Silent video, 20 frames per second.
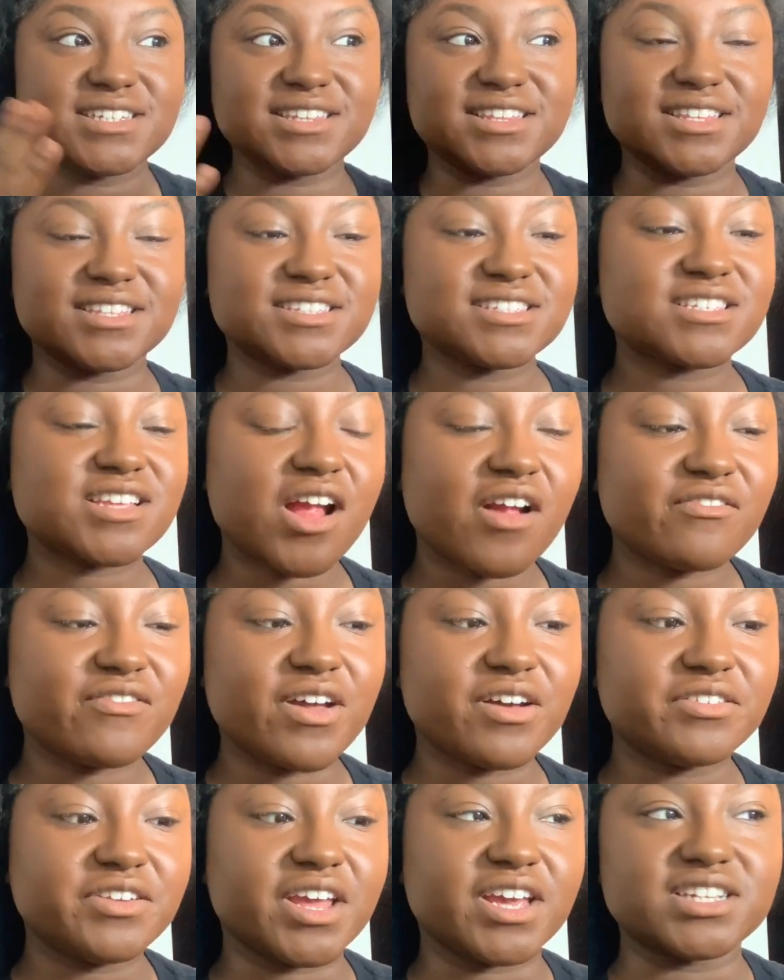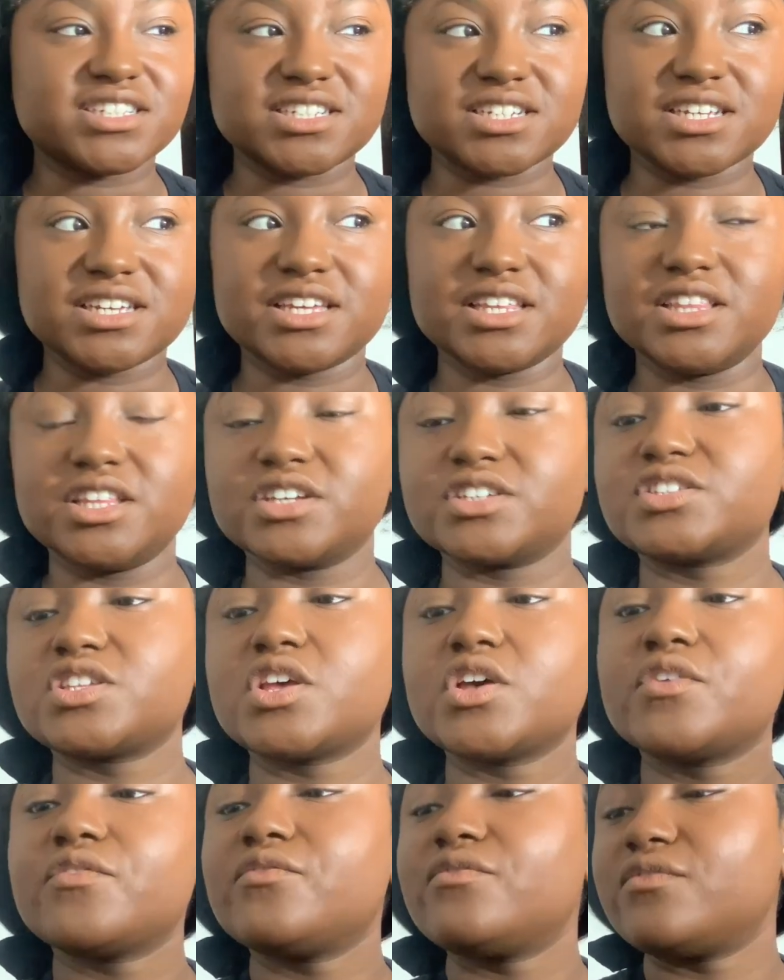This is our foundation. It looks
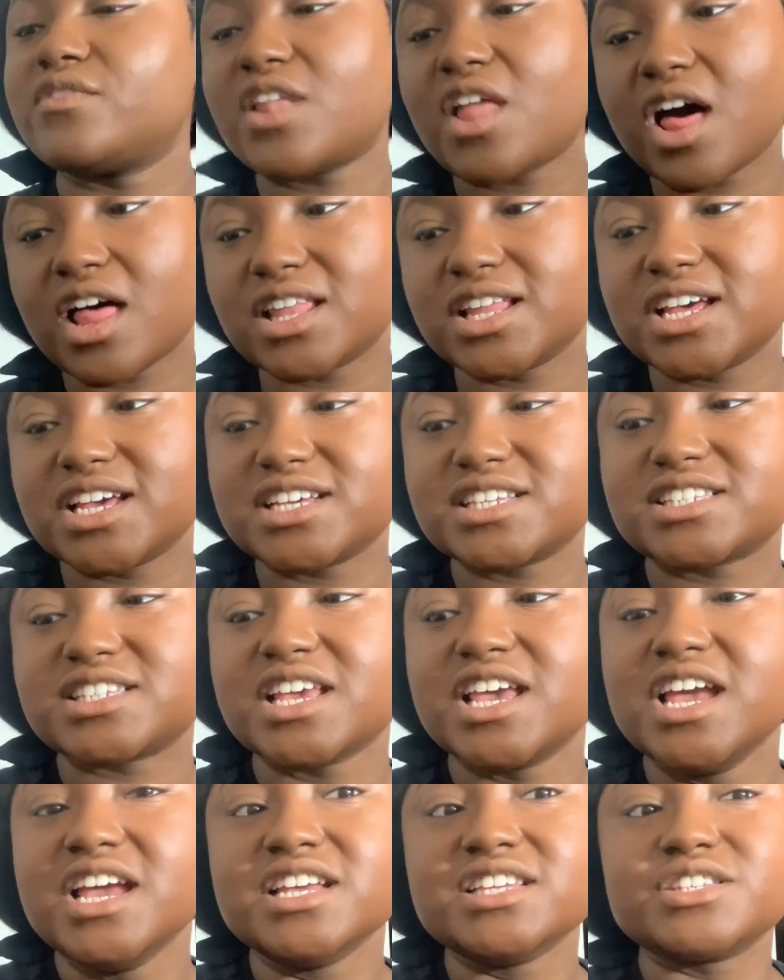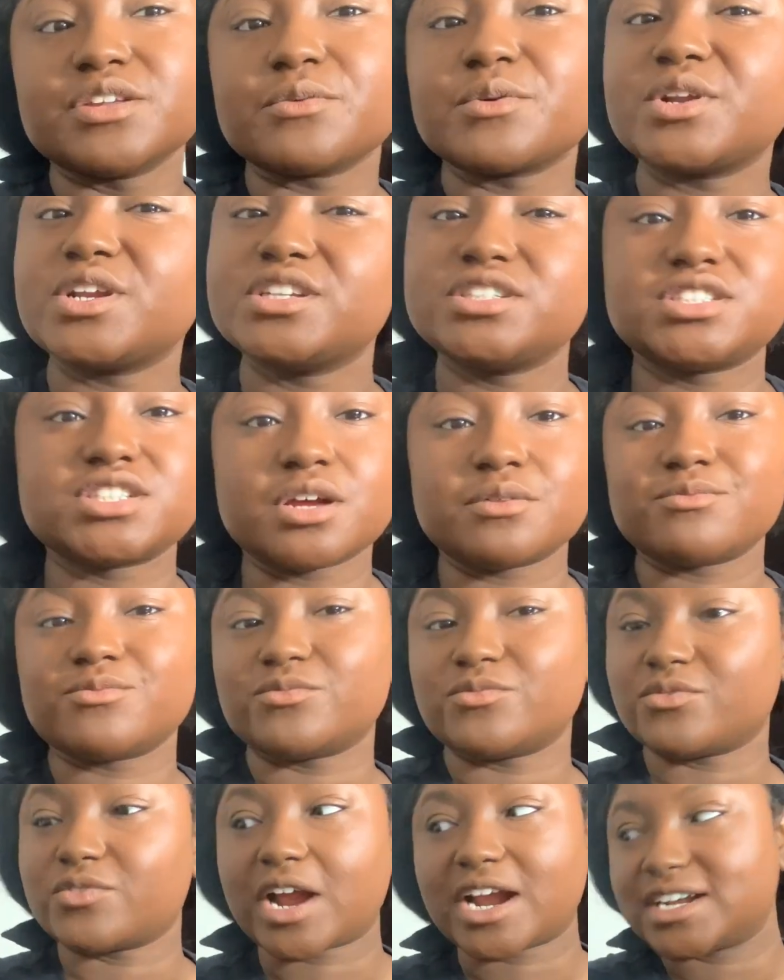flawless. So we're gonna jump
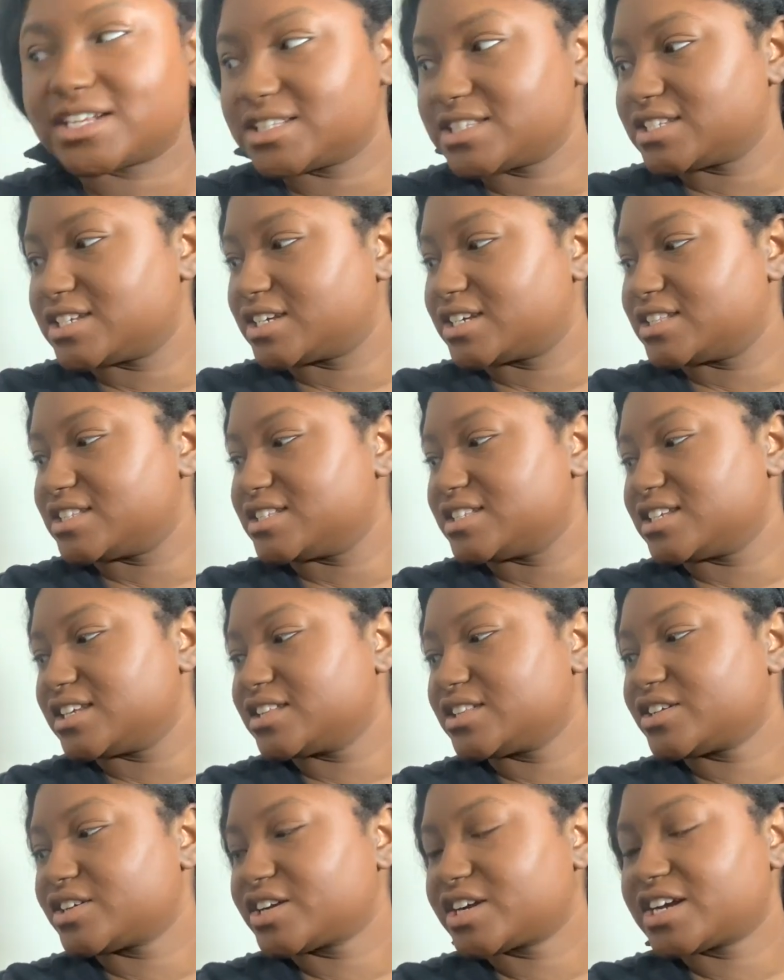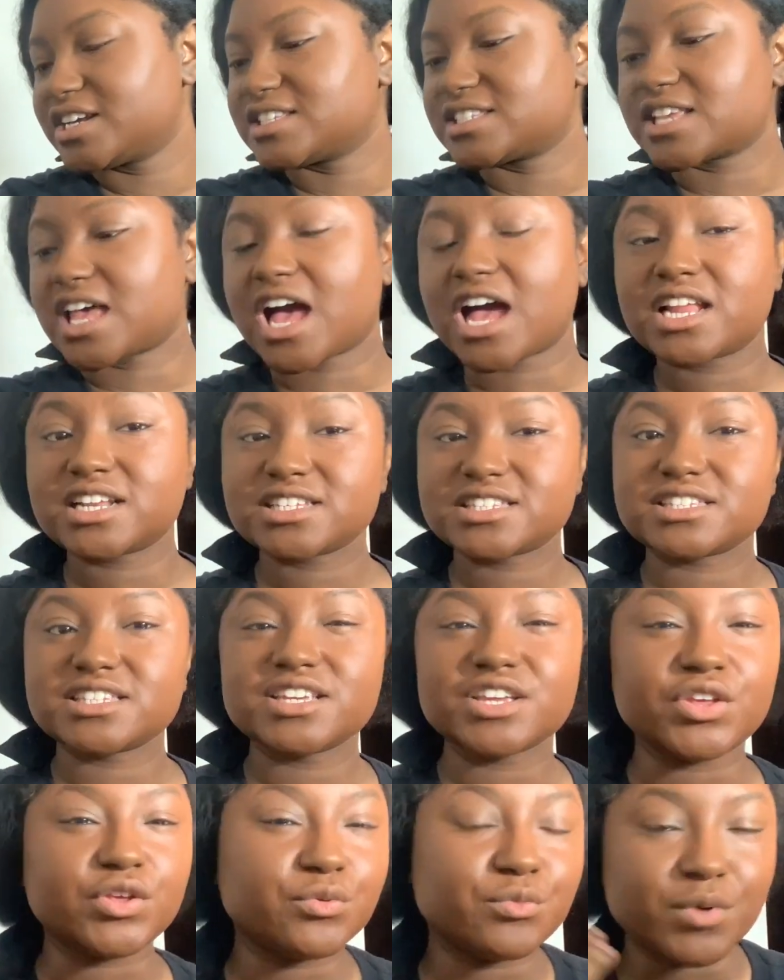right into concealer, because honestly,
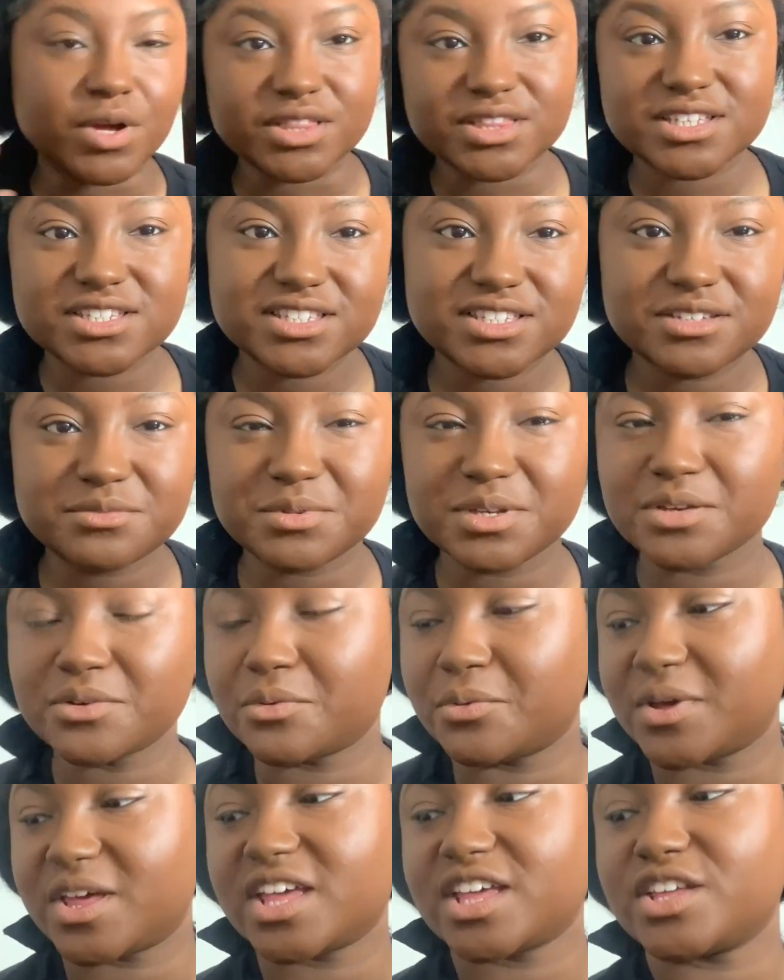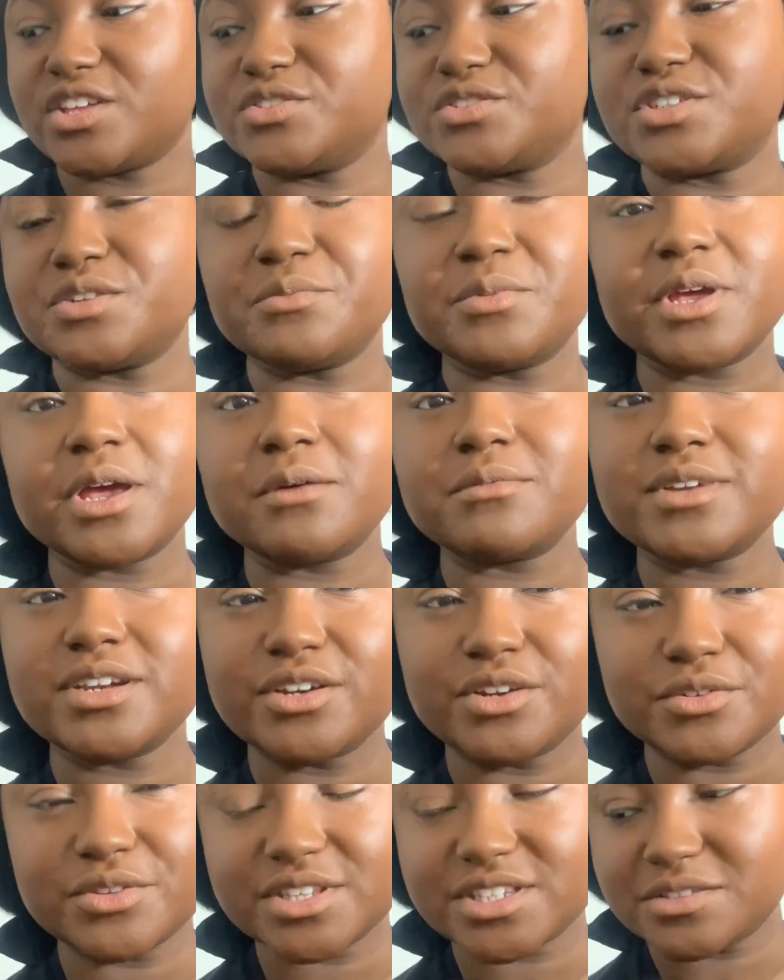you want this to be quick. You should be able to
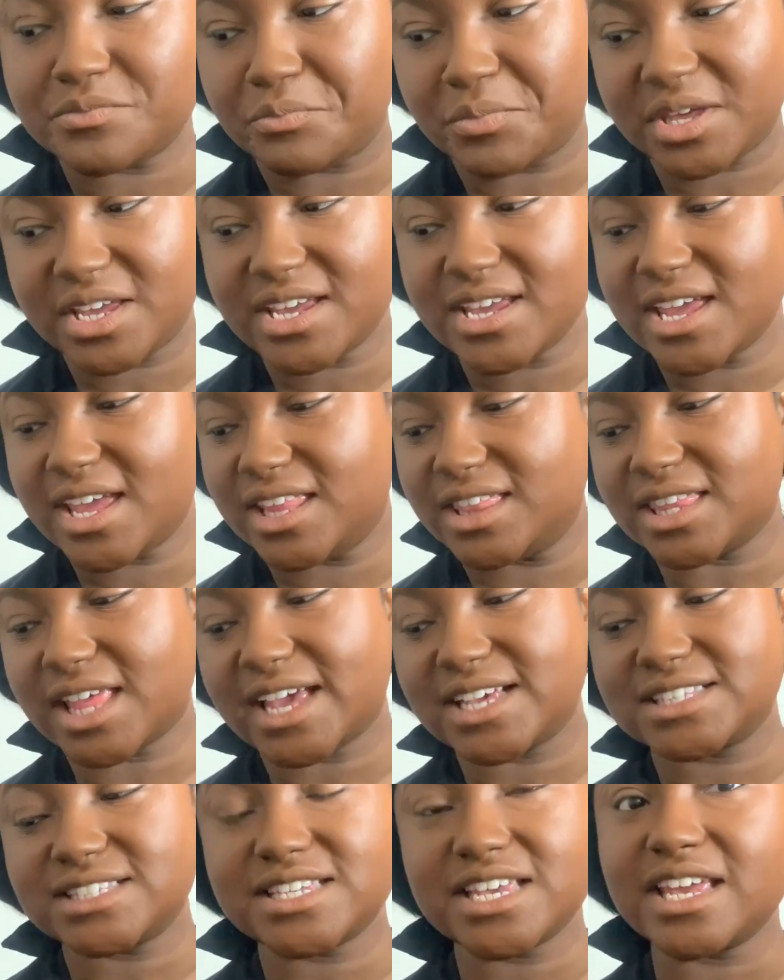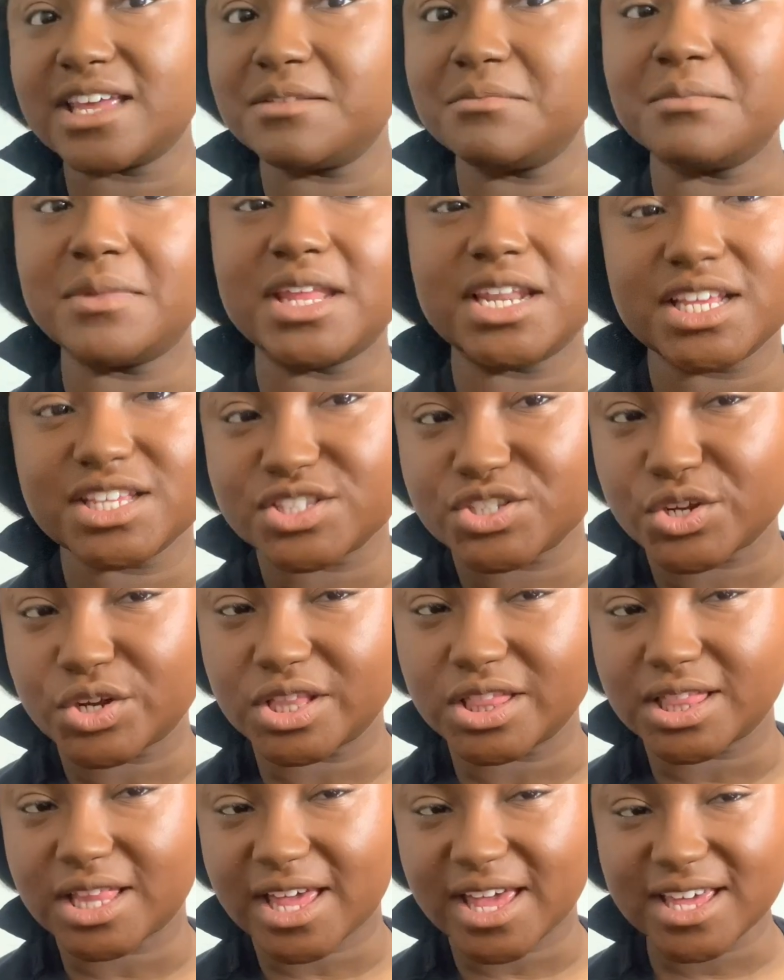do this beat in like 10 minutes or
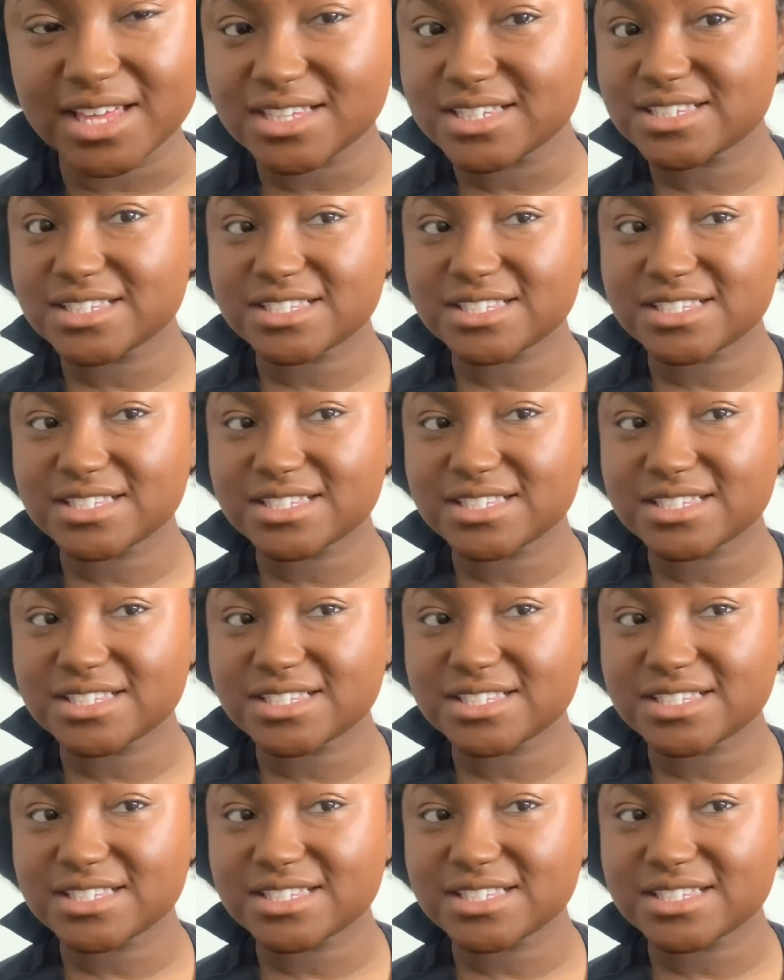less,